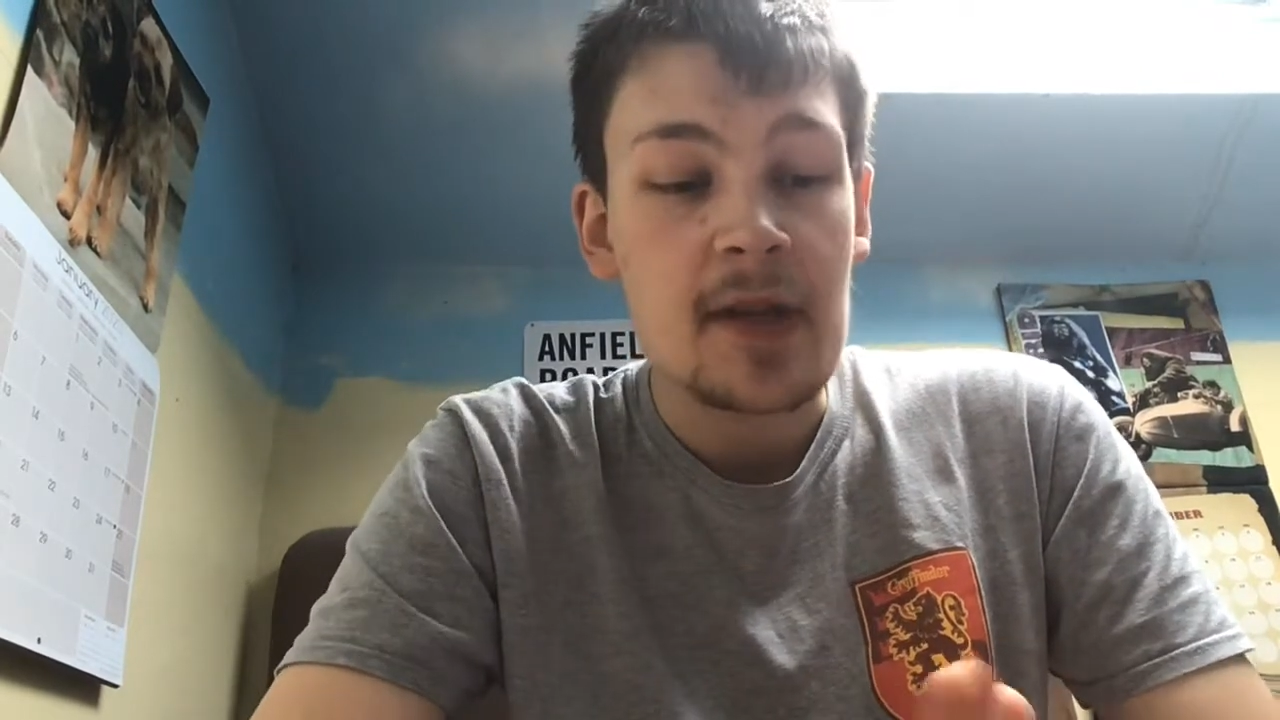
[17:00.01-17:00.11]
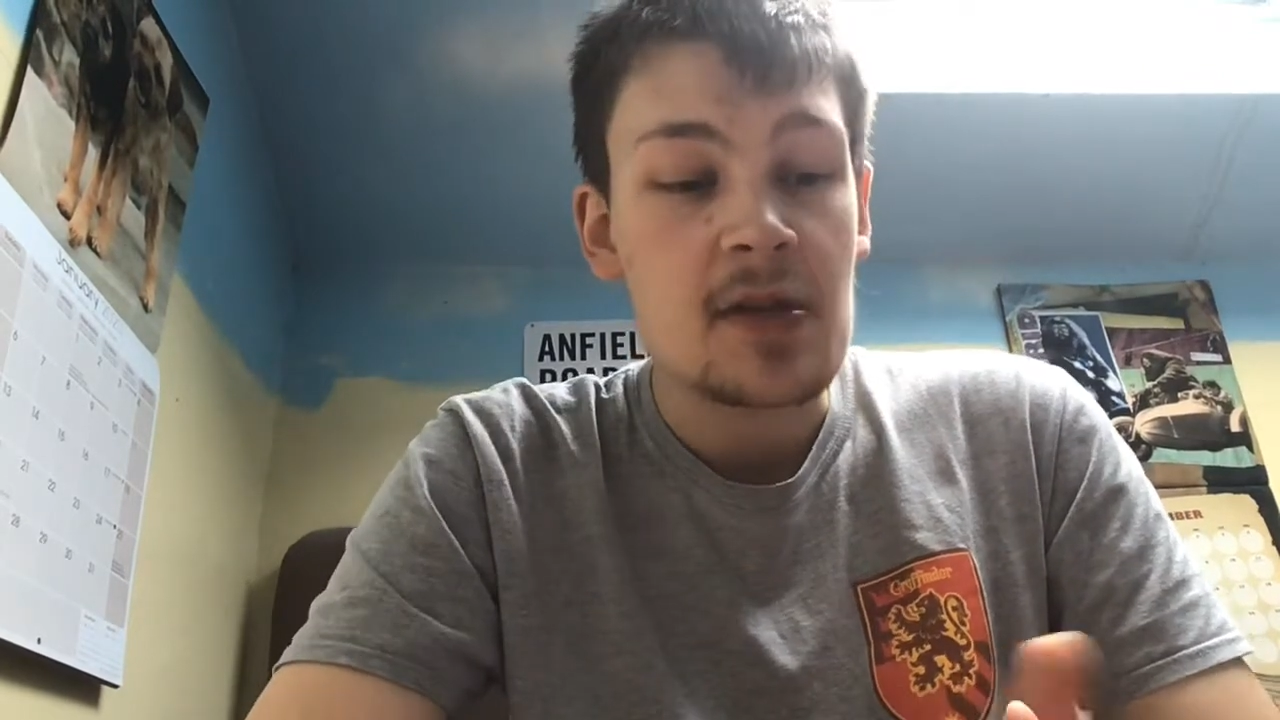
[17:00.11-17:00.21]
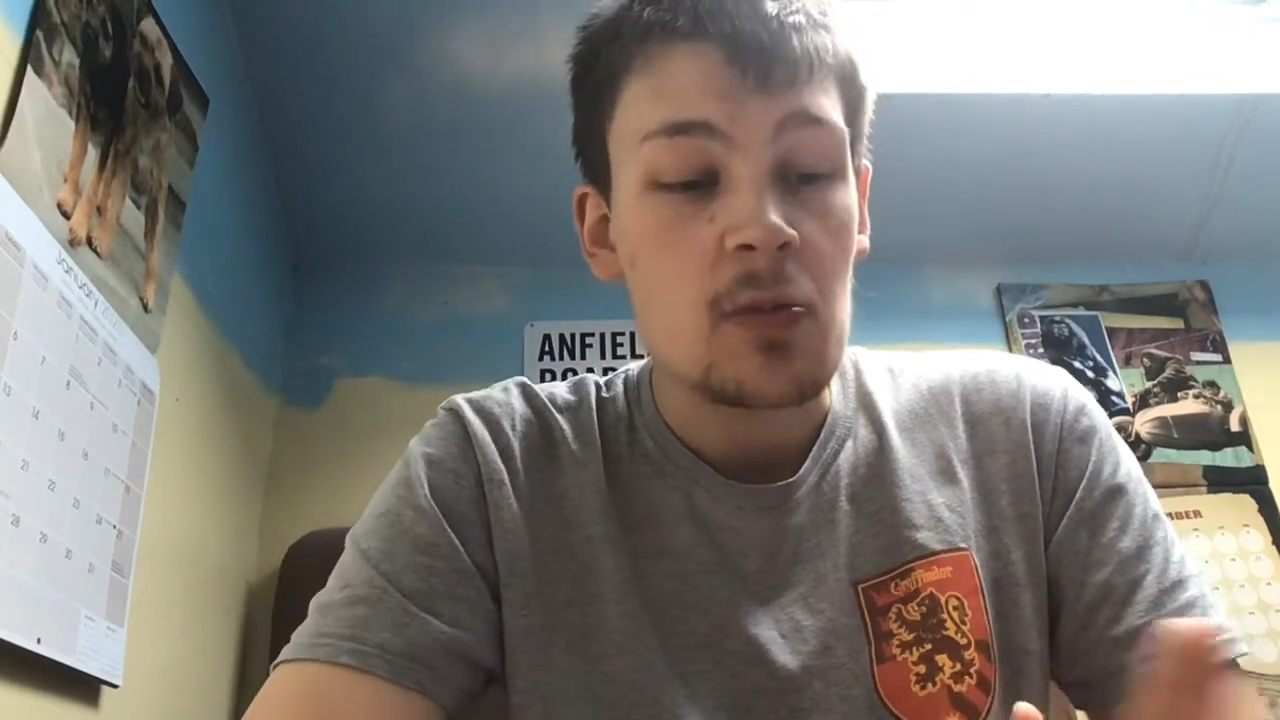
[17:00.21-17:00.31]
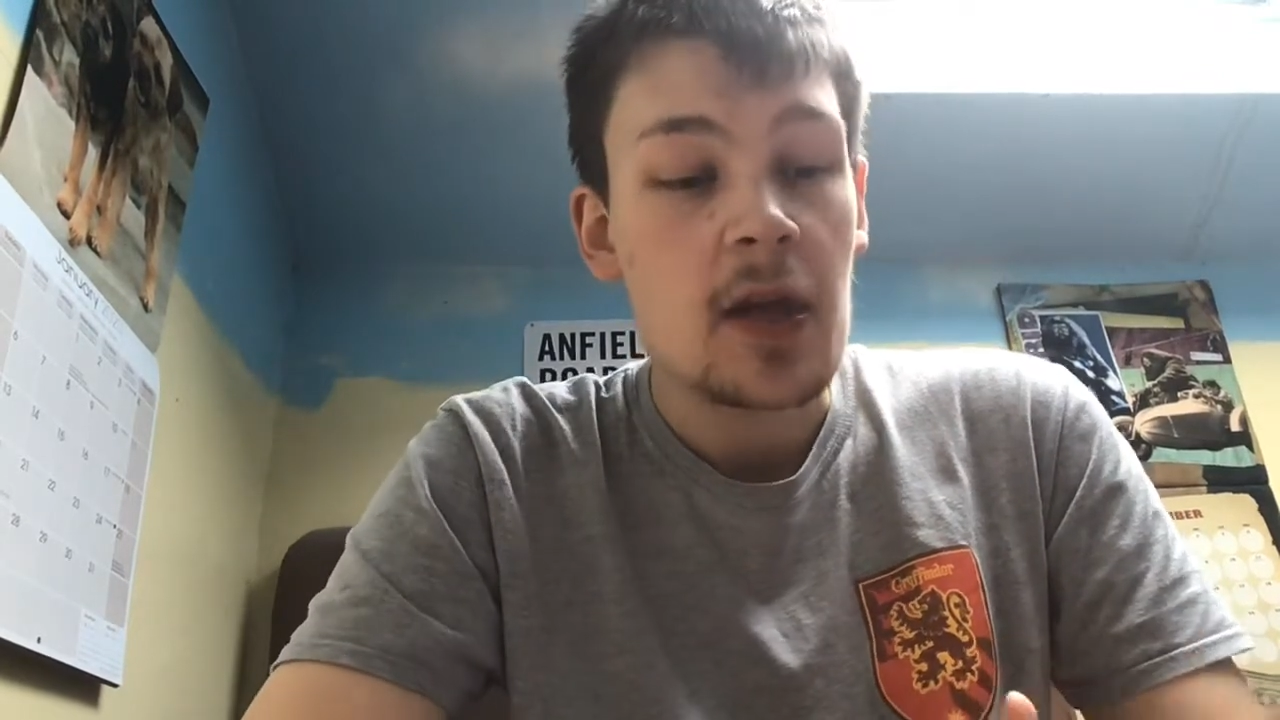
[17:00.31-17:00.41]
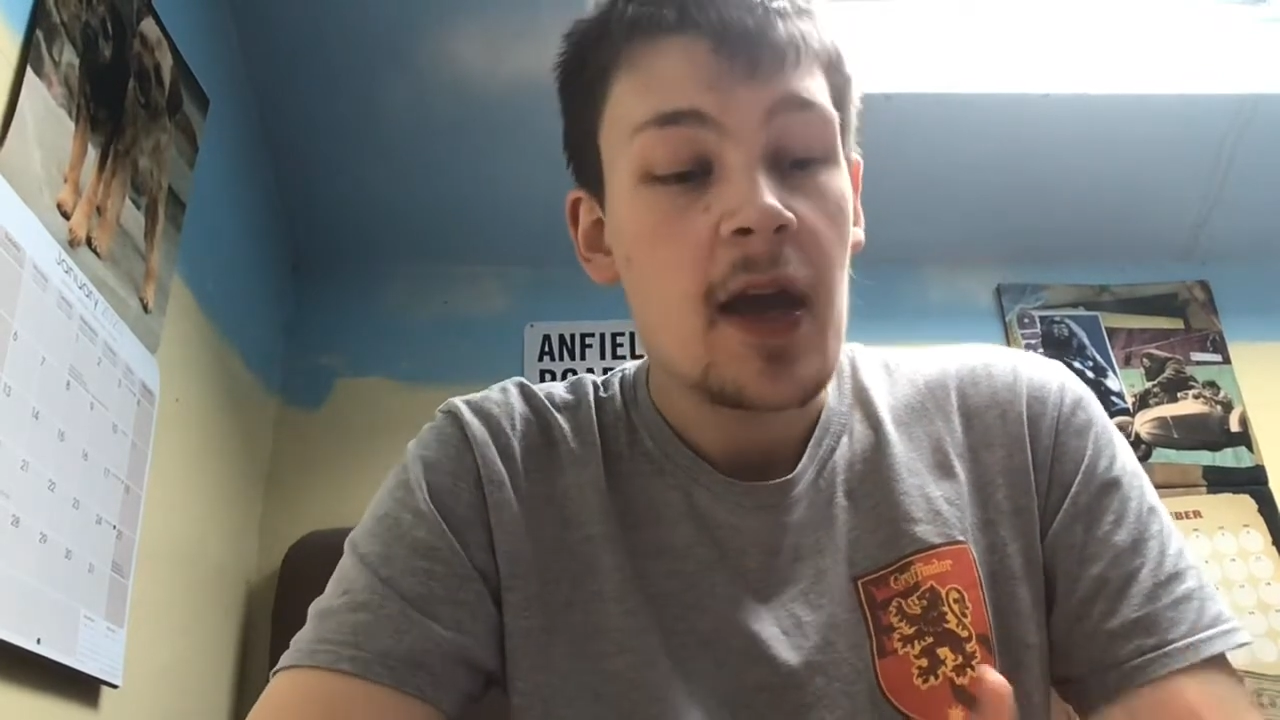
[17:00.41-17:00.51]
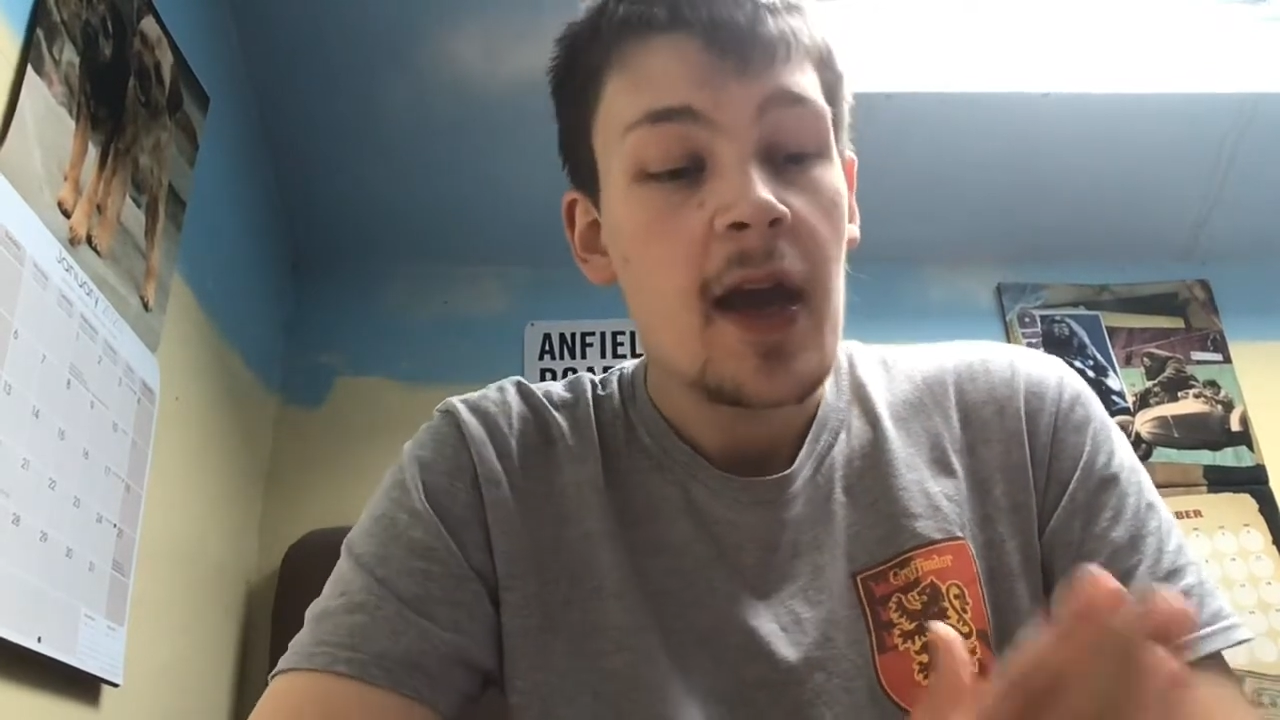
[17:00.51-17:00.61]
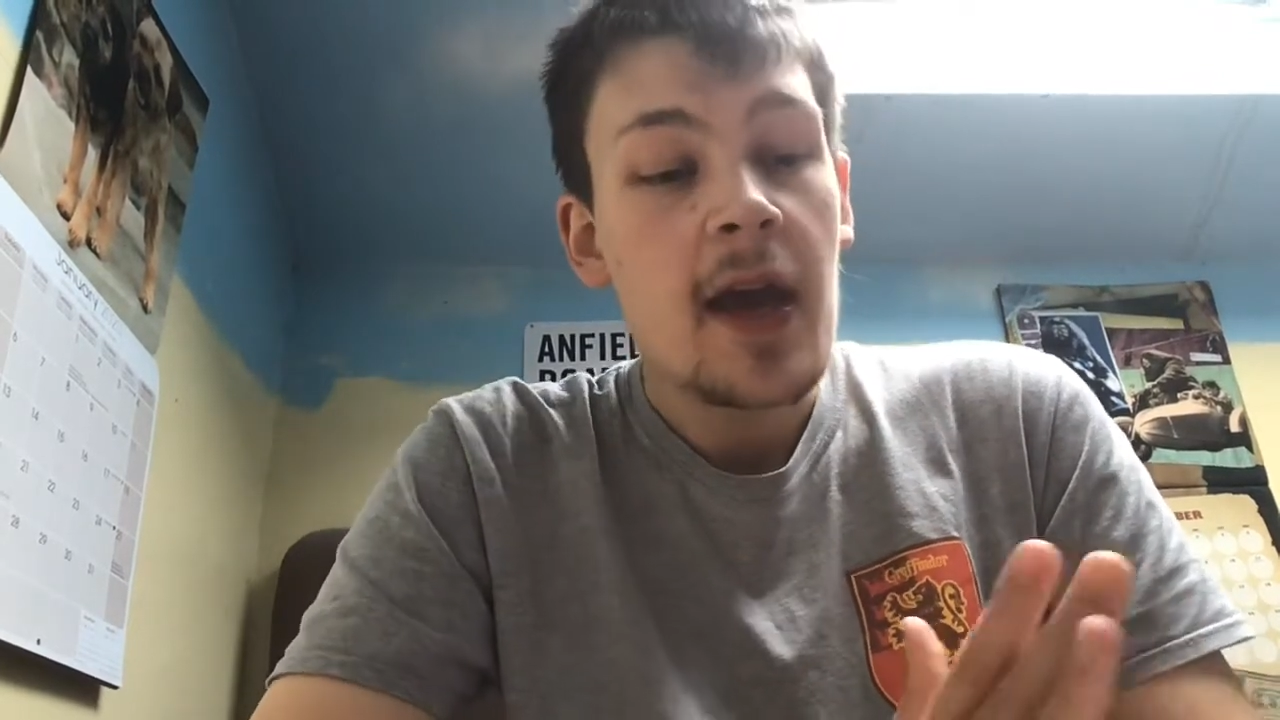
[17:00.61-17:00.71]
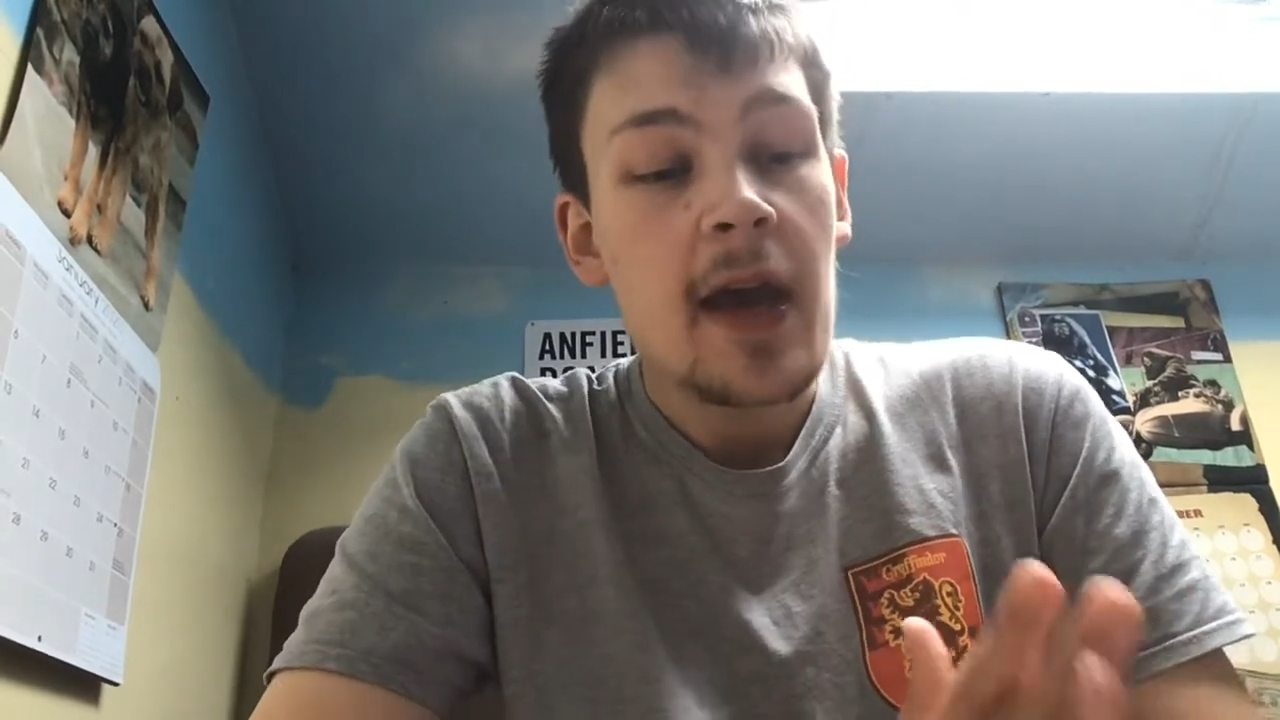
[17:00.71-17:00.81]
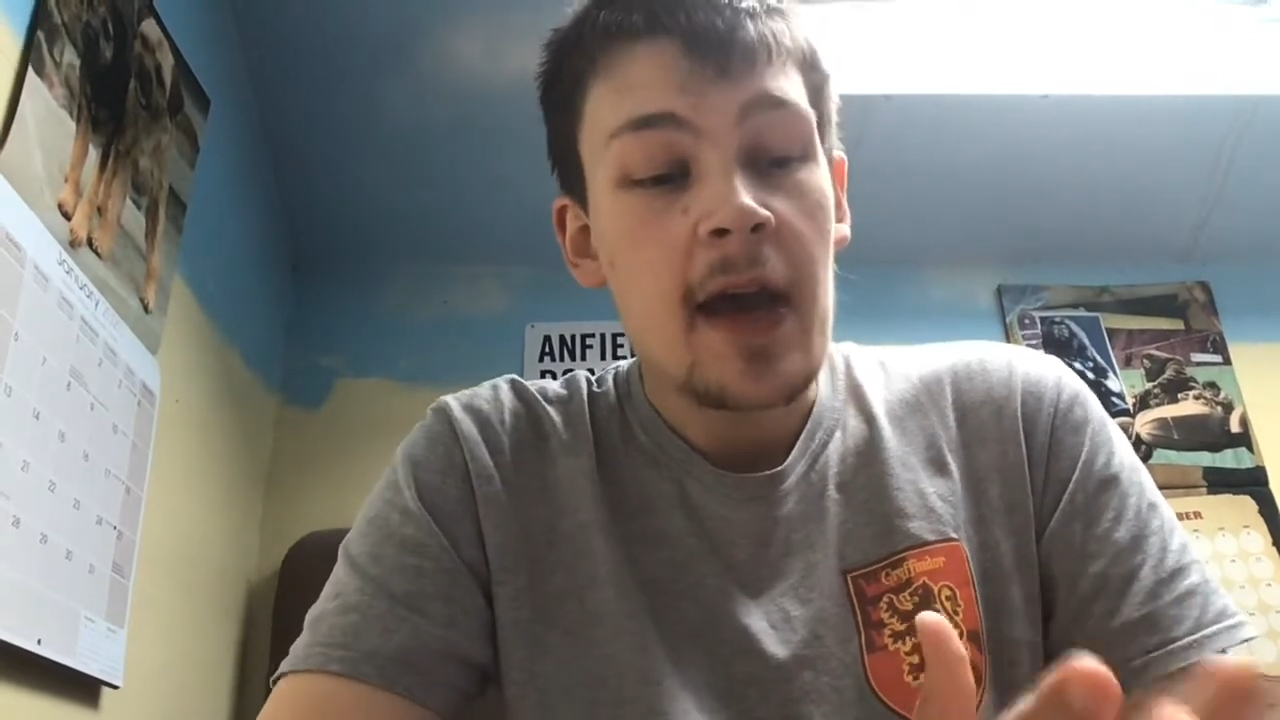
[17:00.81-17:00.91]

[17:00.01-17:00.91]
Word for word: game, this one.